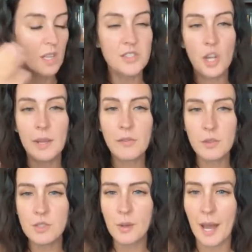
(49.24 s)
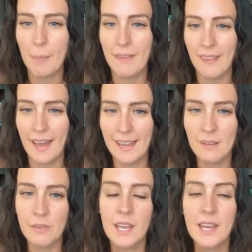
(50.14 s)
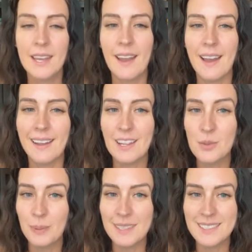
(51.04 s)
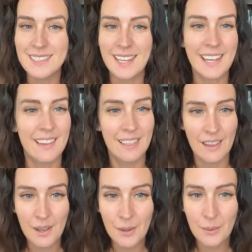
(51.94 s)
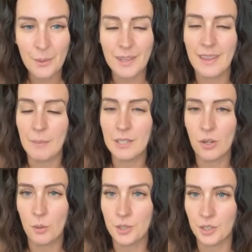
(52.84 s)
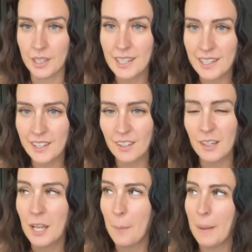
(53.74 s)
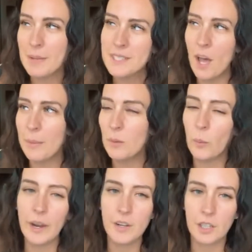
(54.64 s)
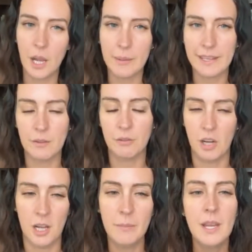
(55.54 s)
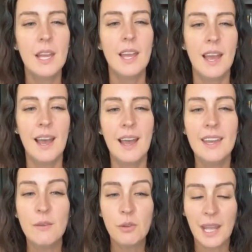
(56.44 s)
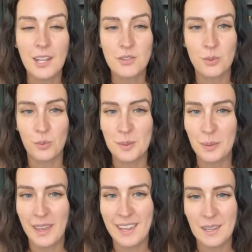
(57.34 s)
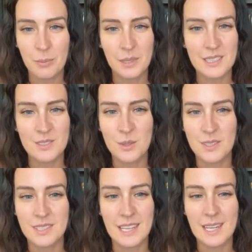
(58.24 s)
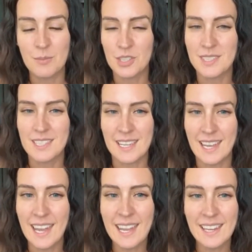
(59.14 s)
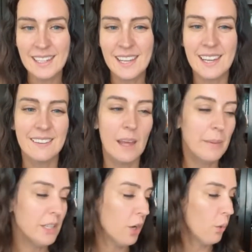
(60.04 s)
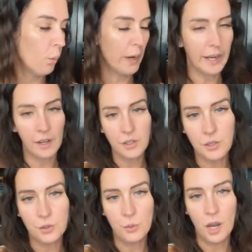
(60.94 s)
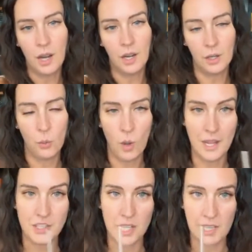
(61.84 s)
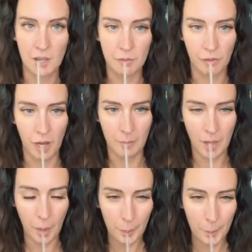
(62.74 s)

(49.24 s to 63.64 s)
So if you do hop on live, uh, can you please say hello? Let me know you're here. Maybe tell me where you're coming in from. Uh, and if you catch the replay, please do the same. Just say hey and let me know where you are watching from.